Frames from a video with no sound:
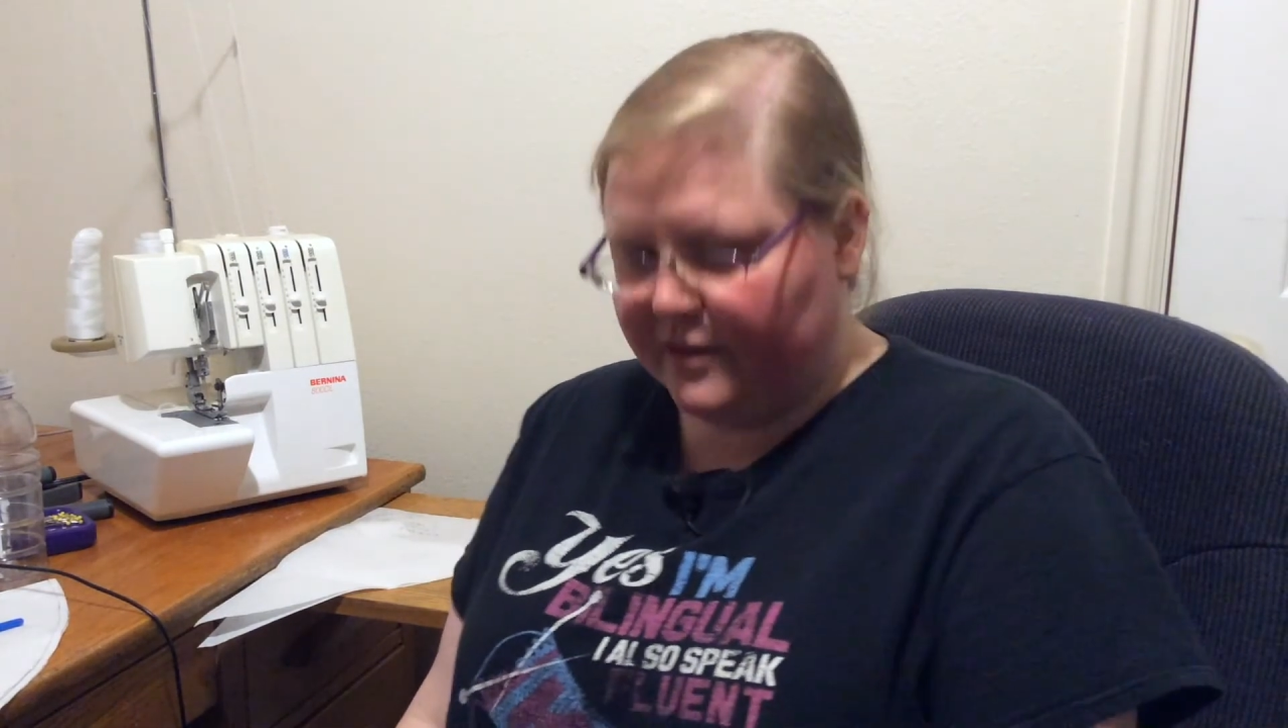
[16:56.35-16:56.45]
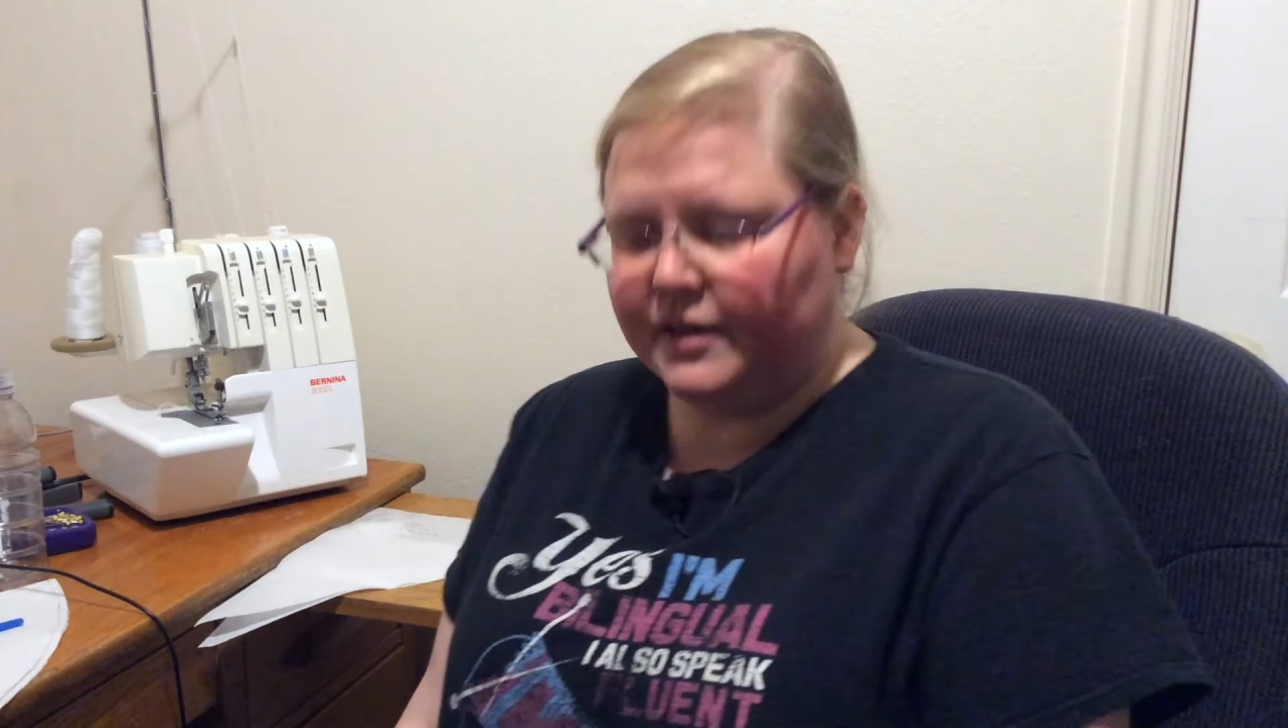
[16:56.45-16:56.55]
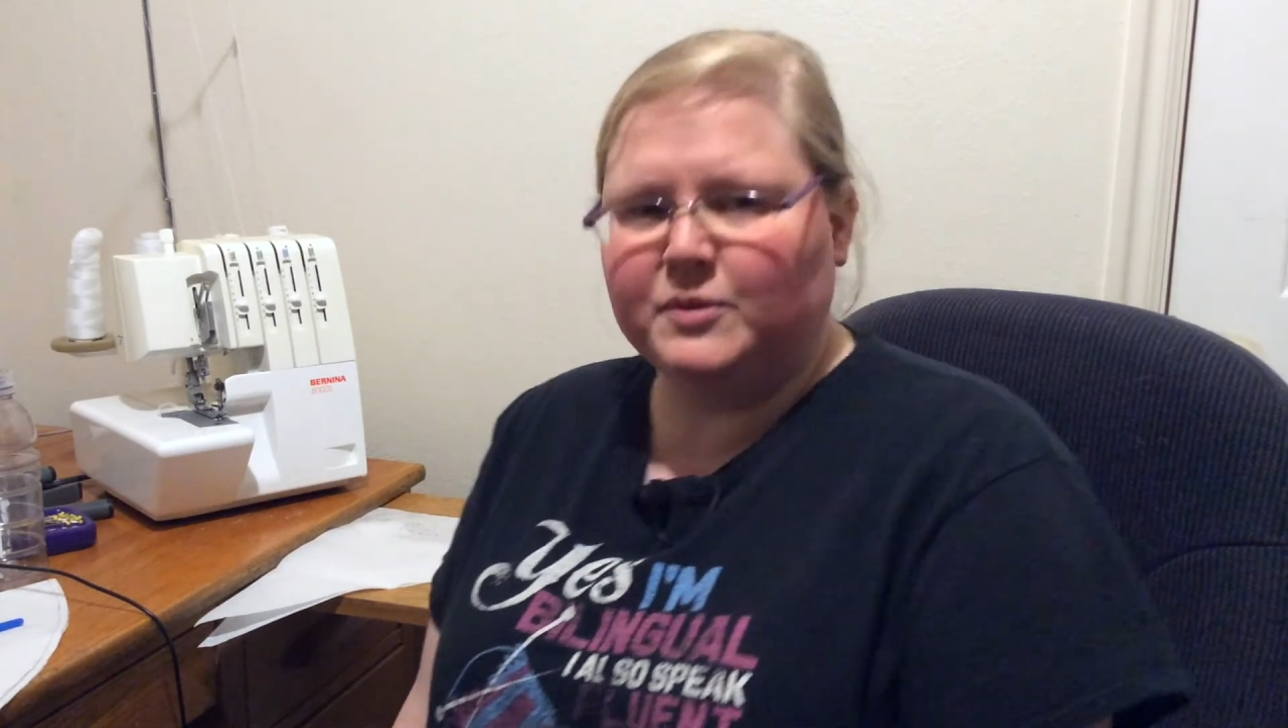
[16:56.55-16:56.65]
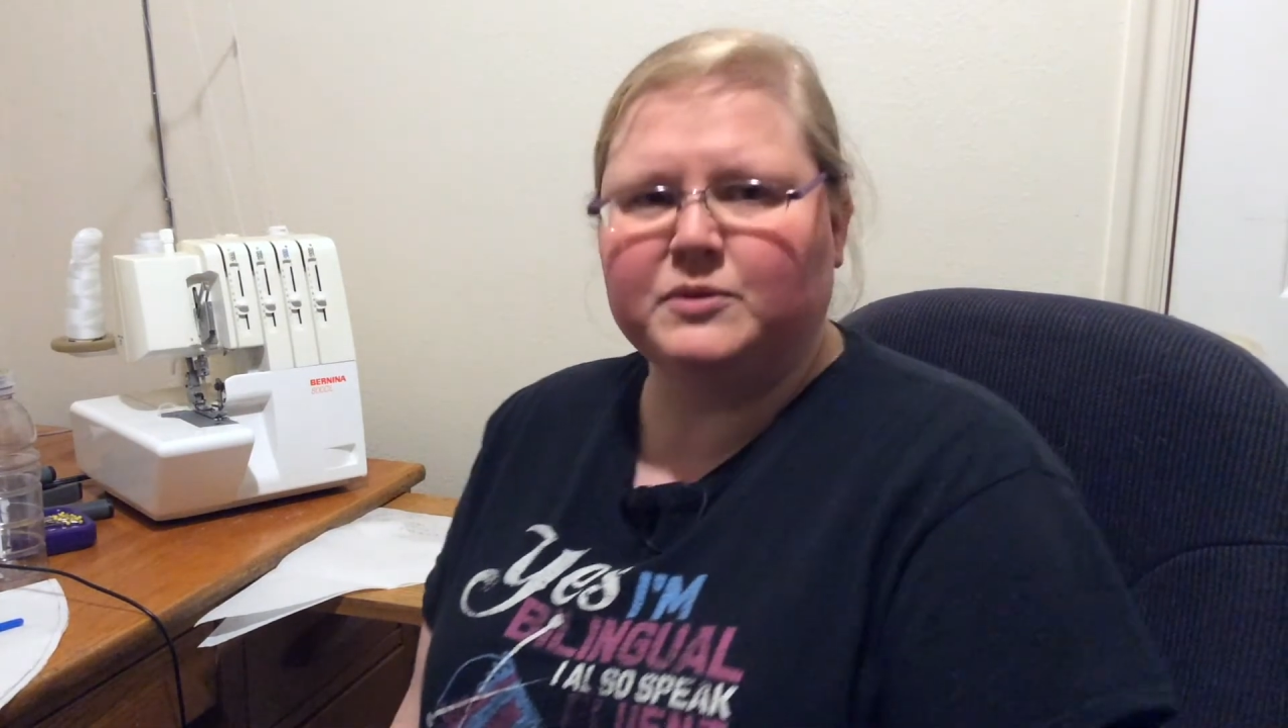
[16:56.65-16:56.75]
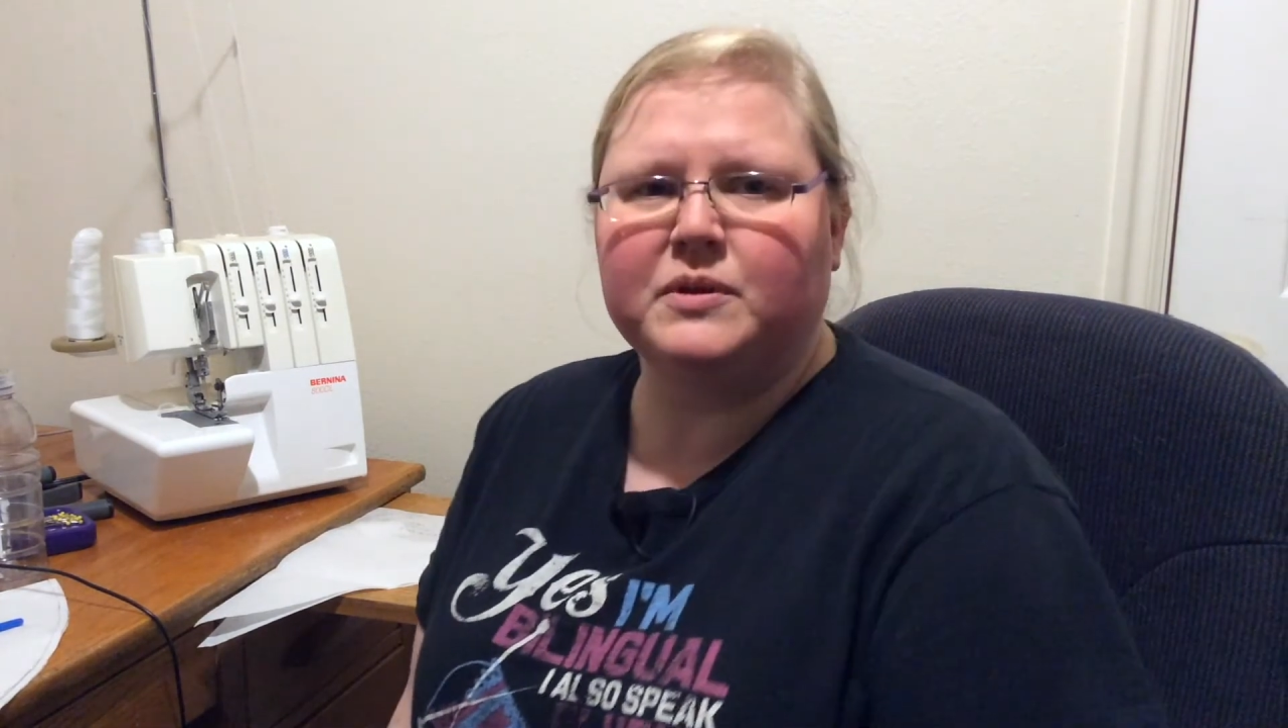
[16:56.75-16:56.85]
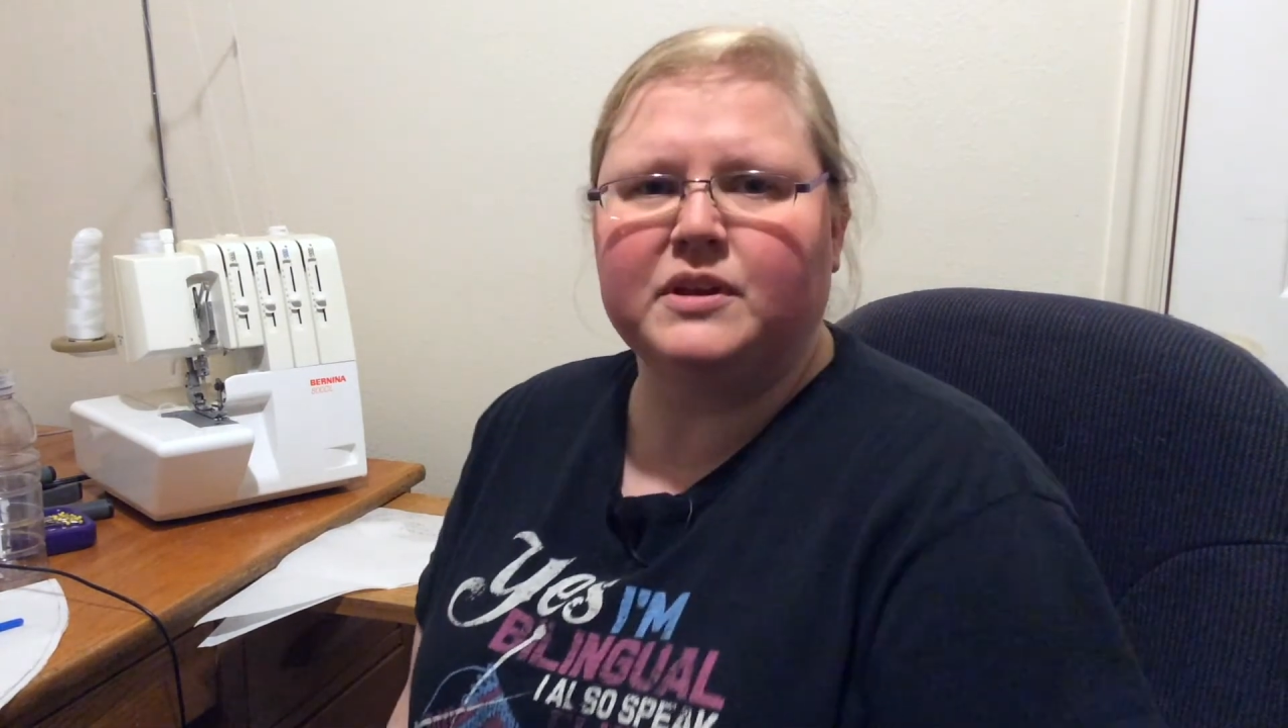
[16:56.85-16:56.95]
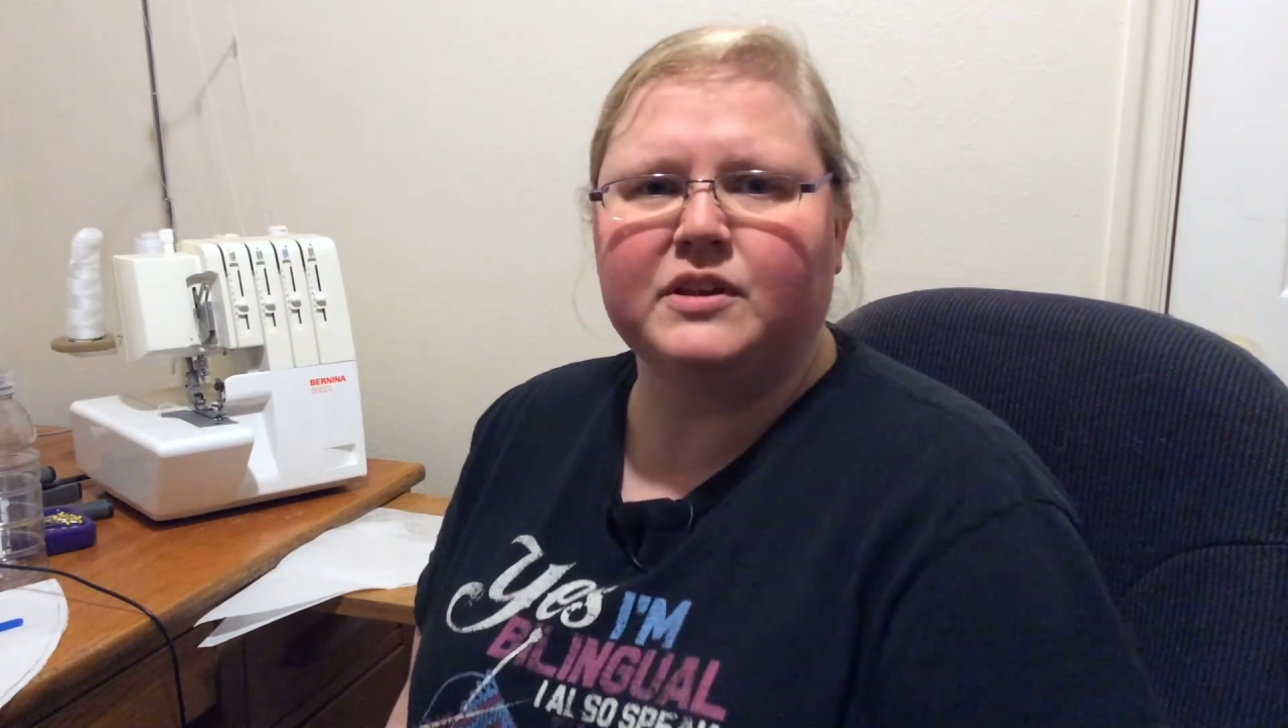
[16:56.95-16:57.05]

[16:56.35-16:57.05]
It was one of